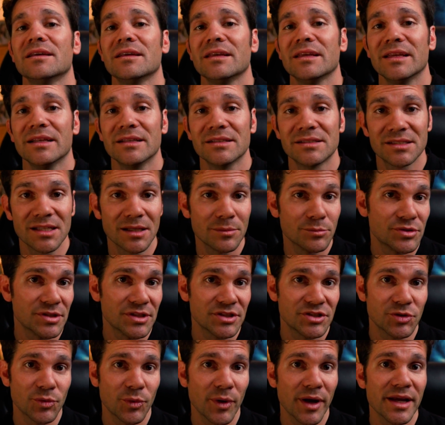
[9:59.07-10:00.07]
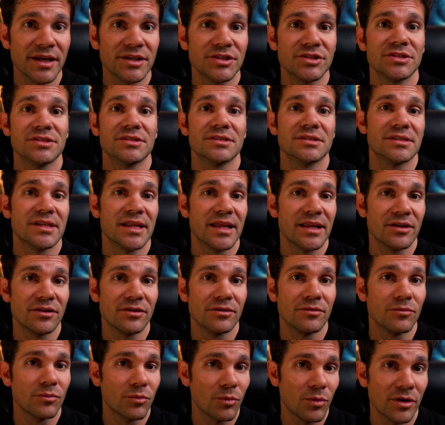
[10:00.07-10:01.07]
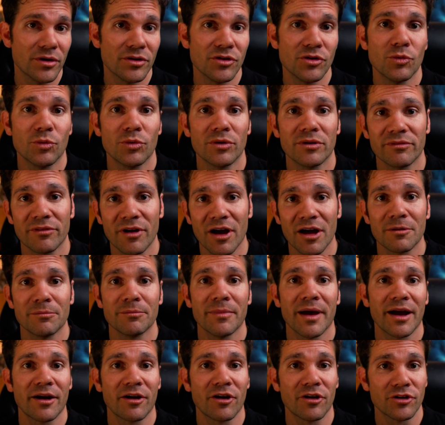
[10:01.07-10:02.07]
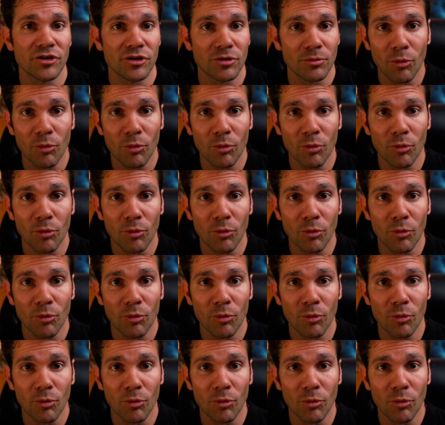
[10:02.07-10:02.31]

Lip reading: in some situations than what you would have gotten back on your